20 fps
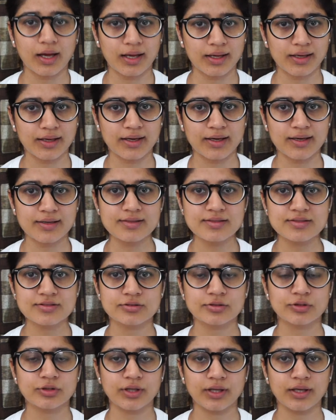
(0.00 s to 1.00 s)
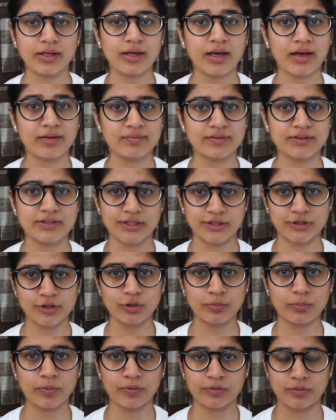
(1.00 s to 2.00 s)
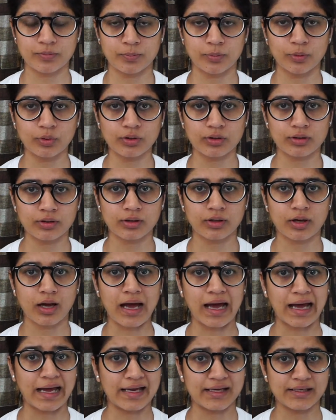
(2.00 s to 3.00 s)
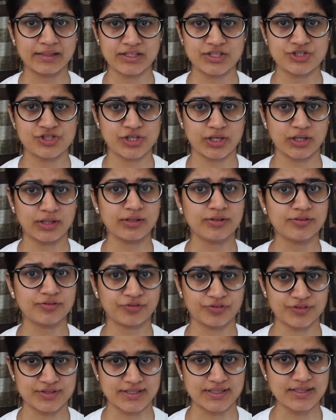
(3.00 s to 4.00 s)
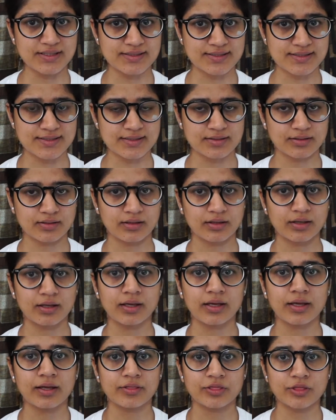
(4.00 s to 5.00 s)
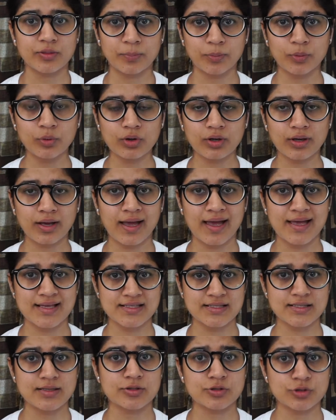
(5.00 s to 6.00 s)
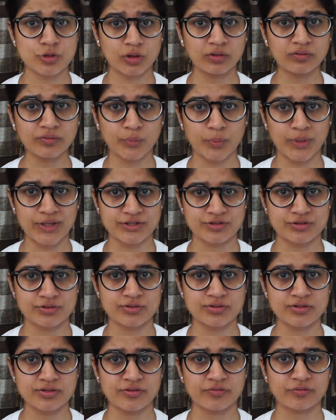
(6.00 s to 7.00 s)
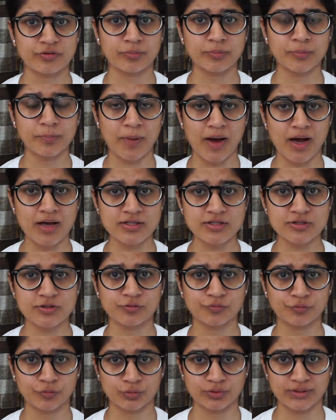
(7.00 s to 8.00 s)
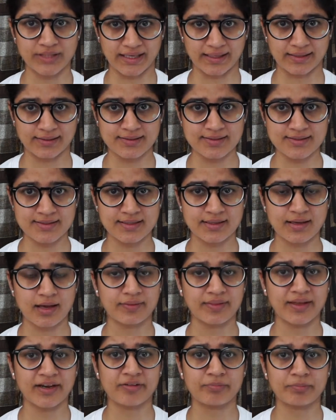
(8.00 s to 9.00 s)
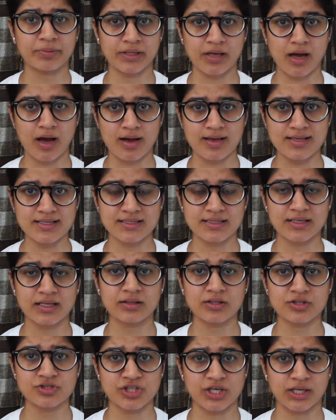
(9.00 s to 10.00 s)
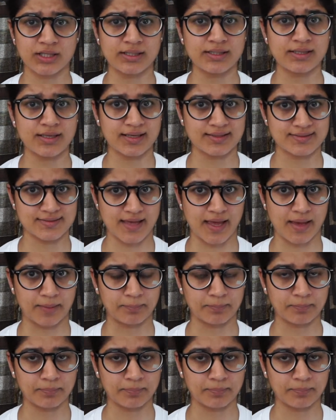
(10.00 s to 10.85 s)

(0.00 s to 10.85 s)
Hi guys, today I will tell you about the book IIT JEE Physics. The book has solved questions from the past 4 decades that have been asked in the JEE exam.